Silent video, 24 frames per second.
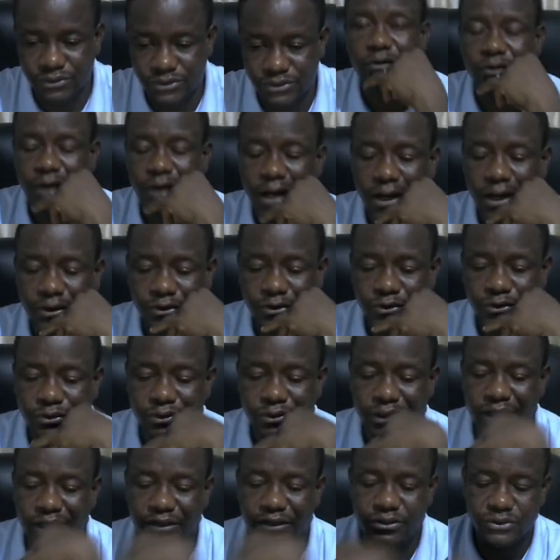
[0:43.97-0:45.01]
So how do you
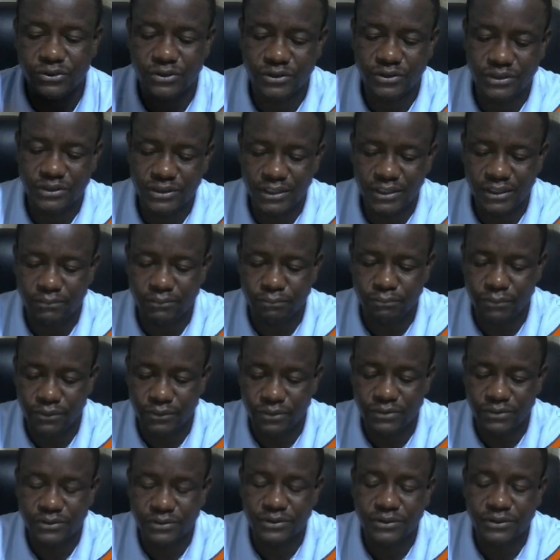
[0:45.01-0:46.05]
get your
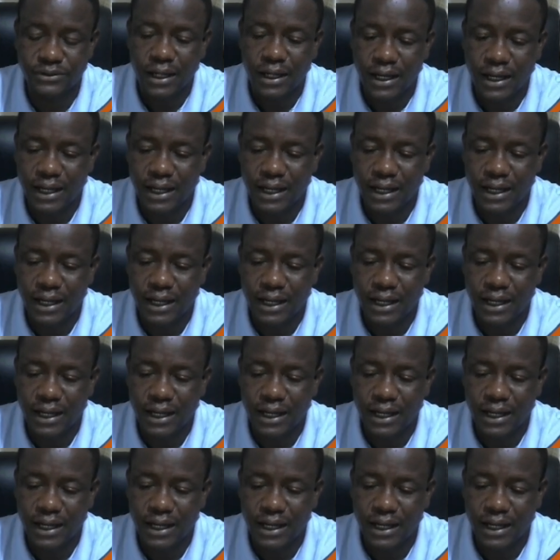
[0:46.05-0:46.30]
checkbox?